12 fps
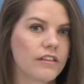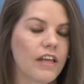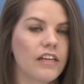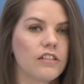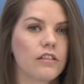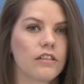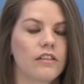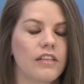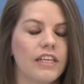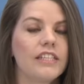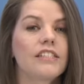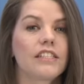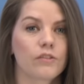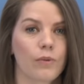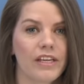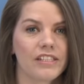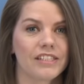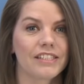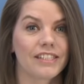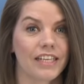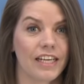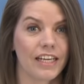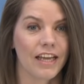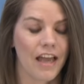that the easiest way to
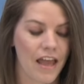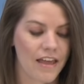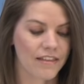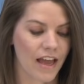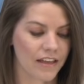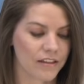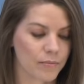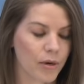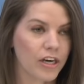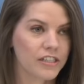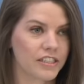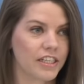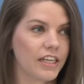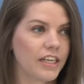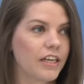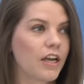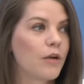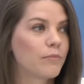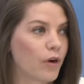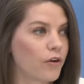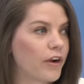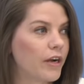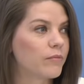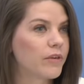see that the Part D
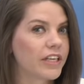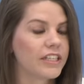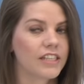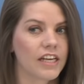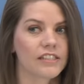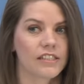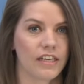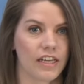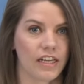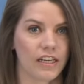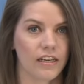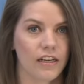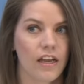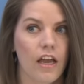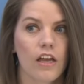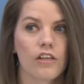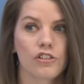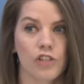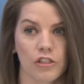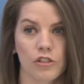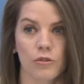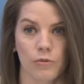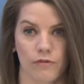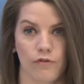program really does need
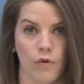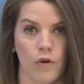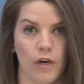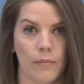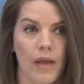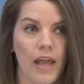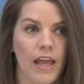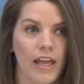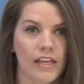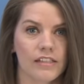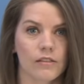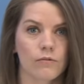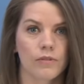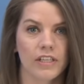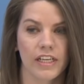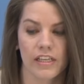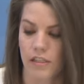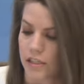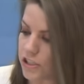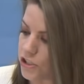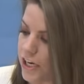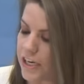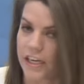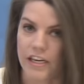structural reform is really
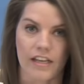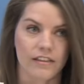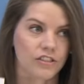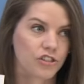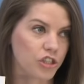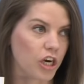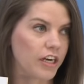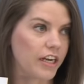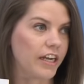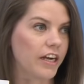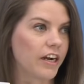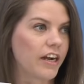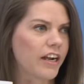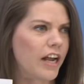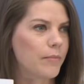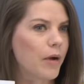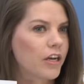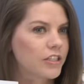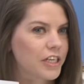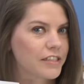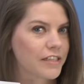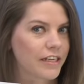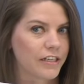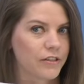illustrated in this chart here, and I
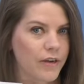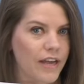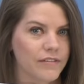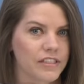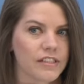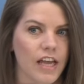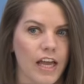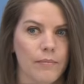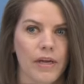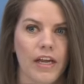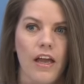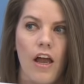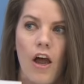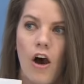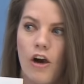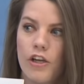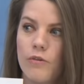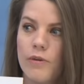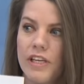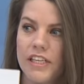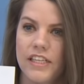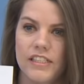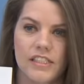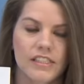apologize that I don't have a slide, but all you
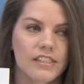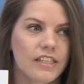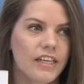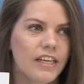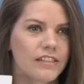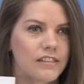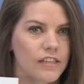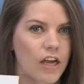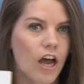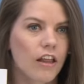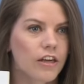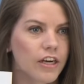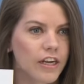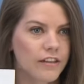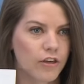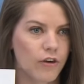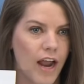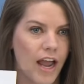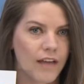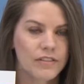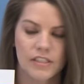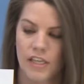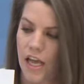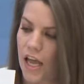really need to see is the color in the
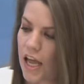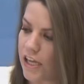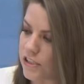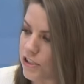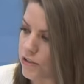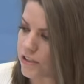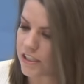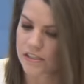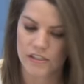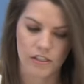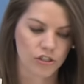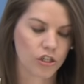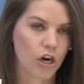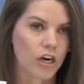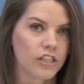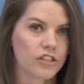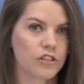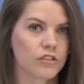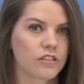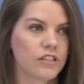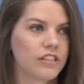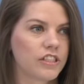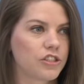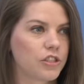graphs. And so this chart shows
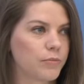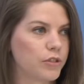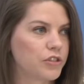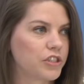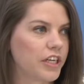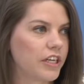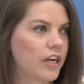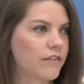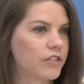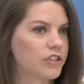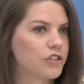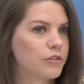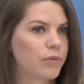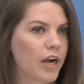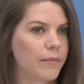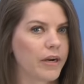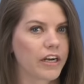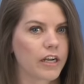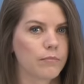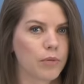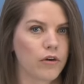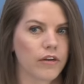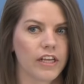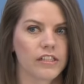the distribution of the two primary
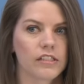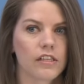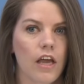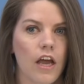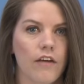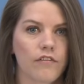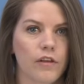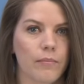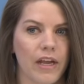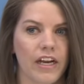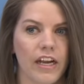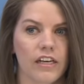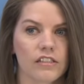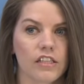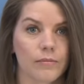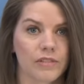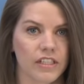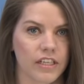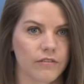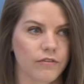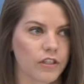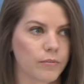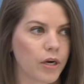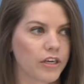components of the Medicare subsidy
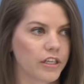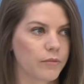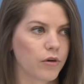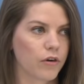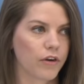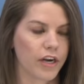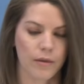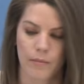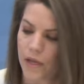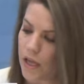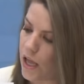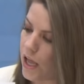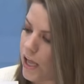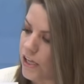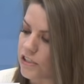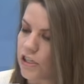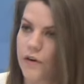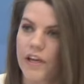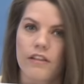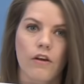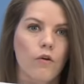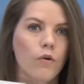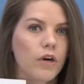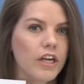for the Part D program. And so in
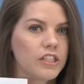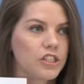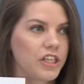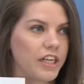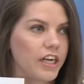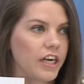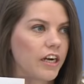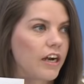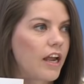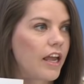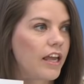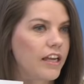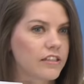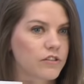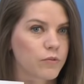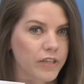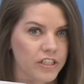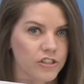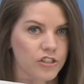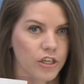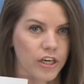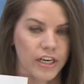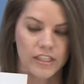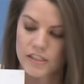the orange here is
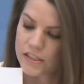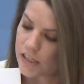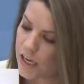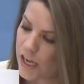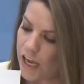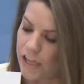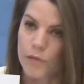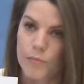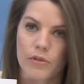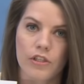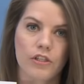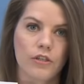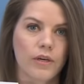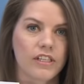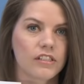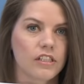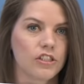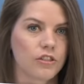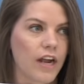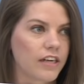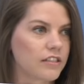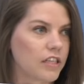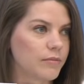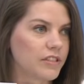reinsurance, and the blue is the
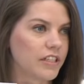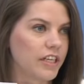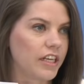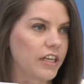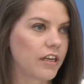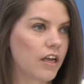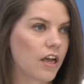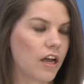direct subsidy,